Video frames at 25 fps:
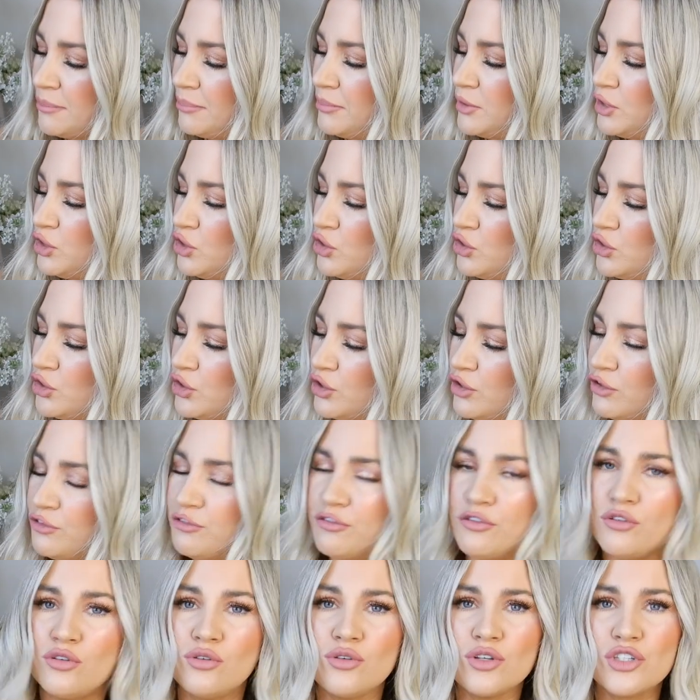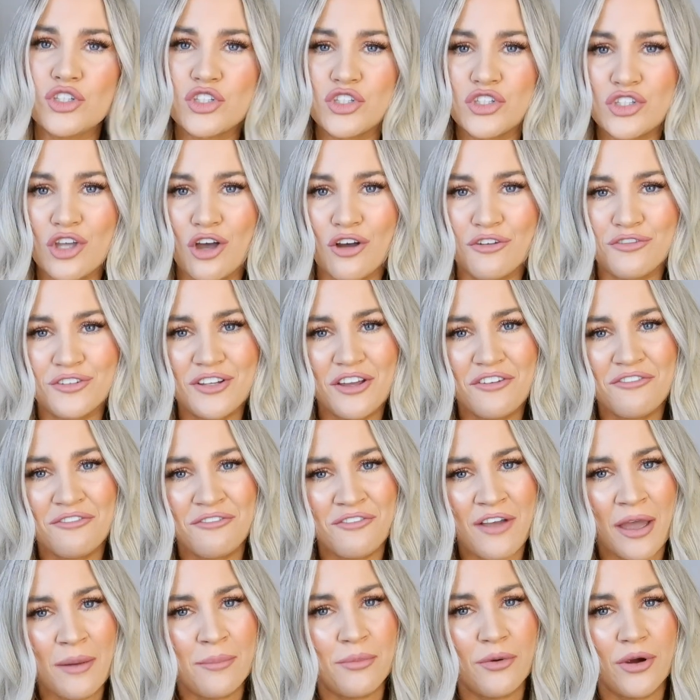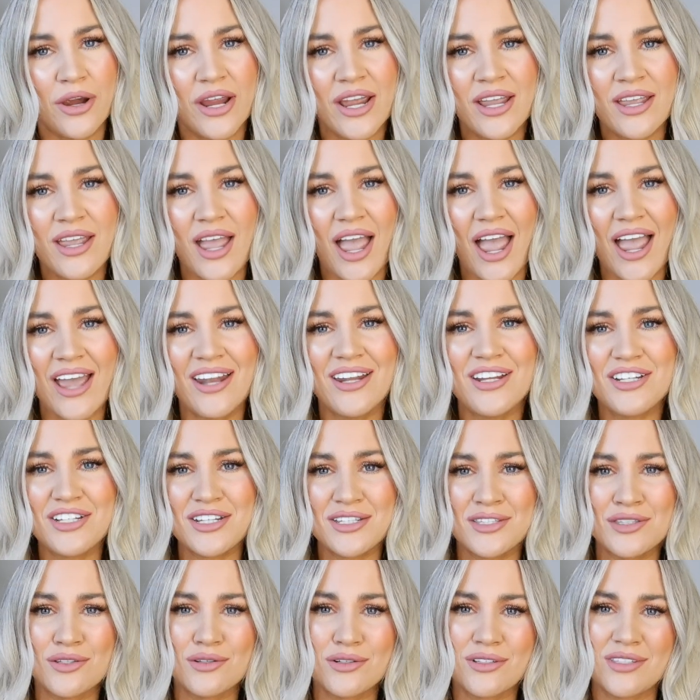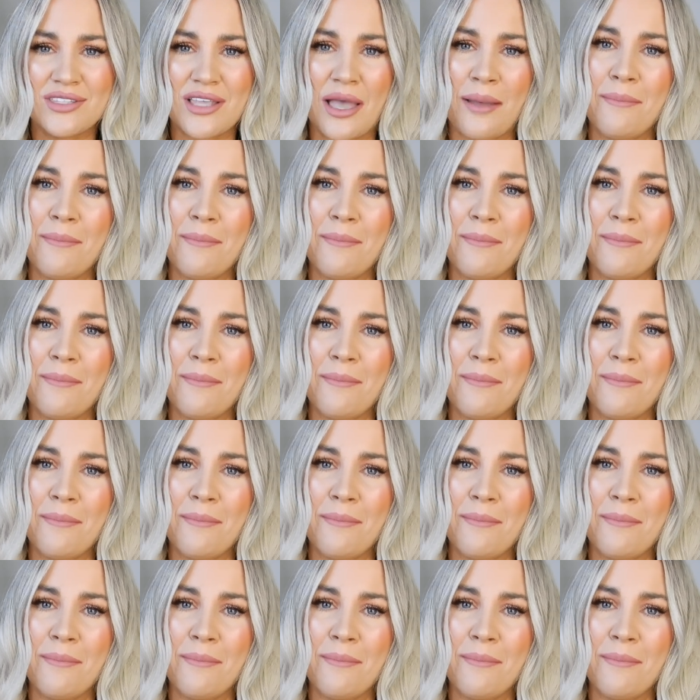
beautiful soft fabric, and it just looks